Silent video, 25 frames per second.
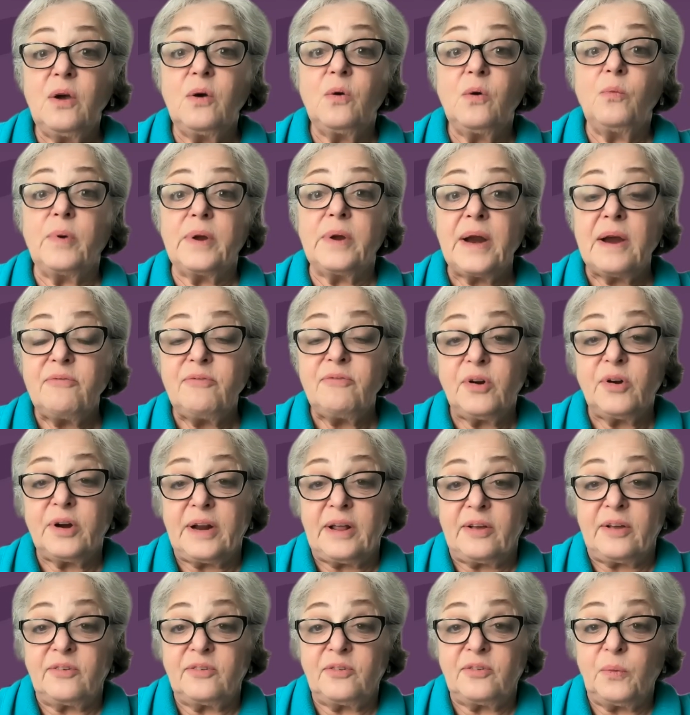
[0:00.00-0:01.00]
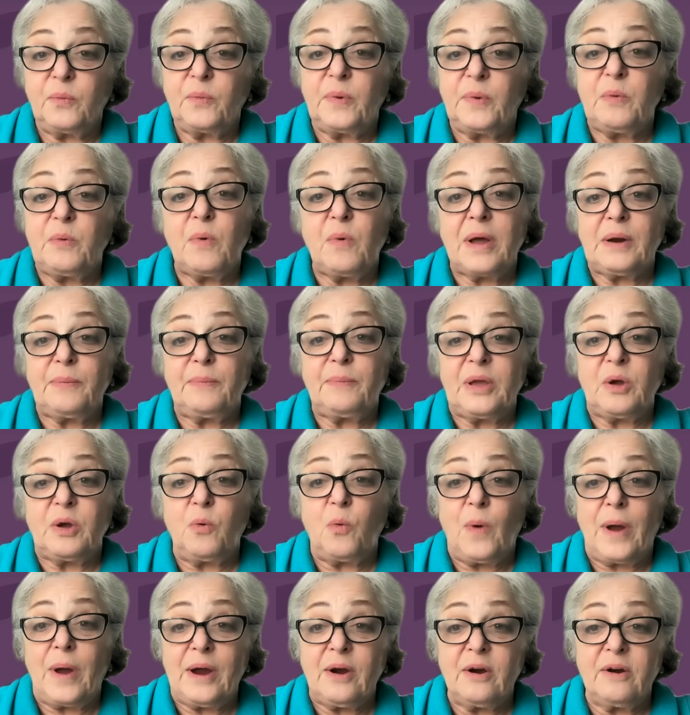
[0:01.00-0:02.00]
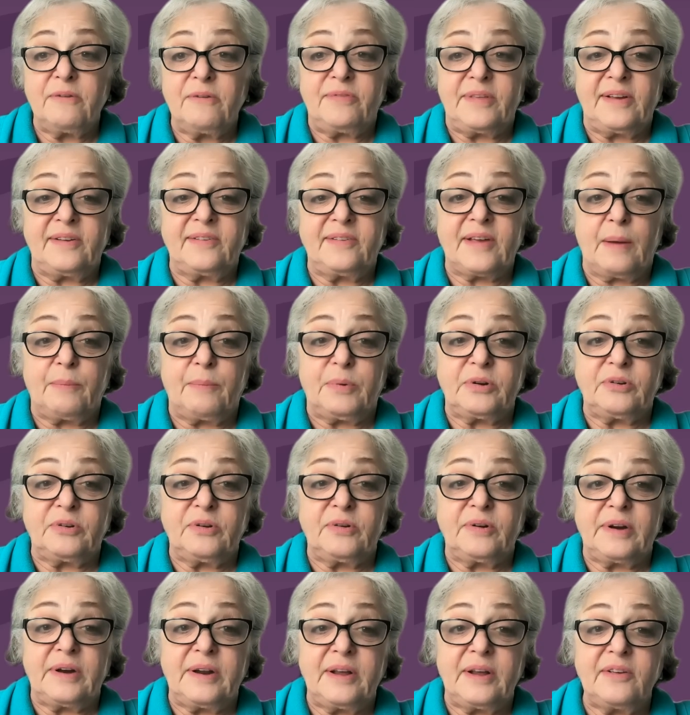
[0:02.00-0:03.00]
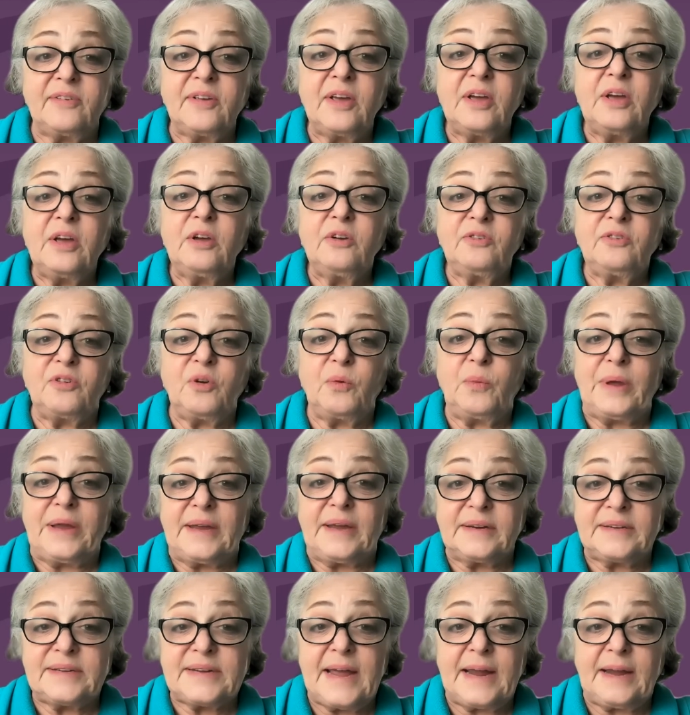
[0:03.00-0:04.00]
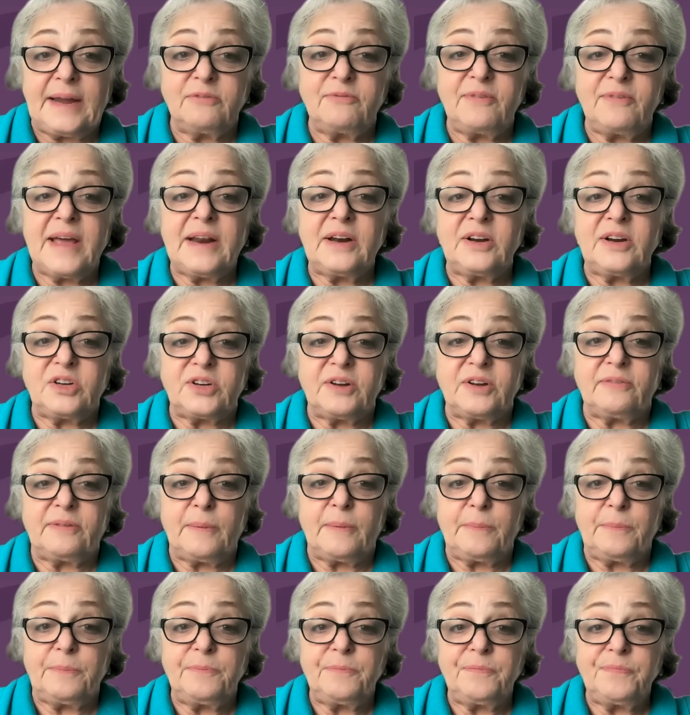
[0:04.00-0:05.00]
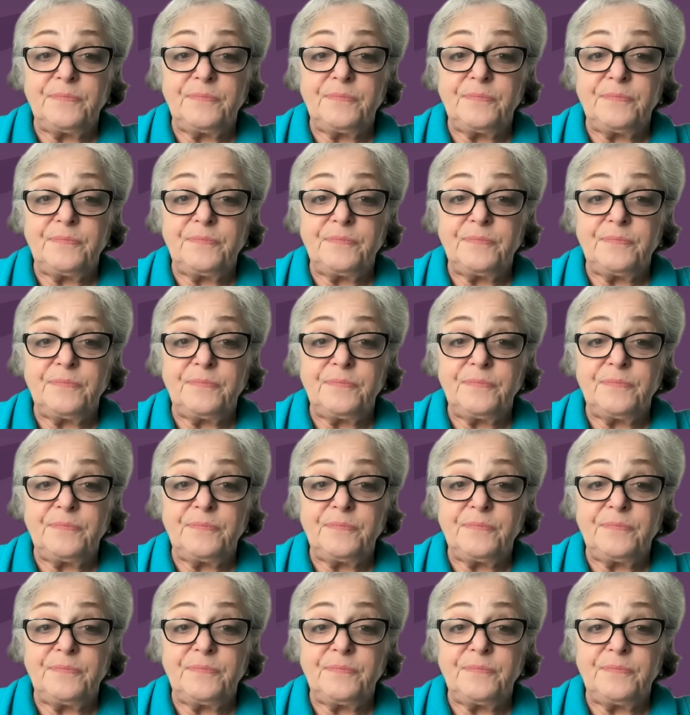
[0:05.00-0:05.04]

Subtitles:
Whatever it is, we want to be aware of these opportunities so we can take advantage of them.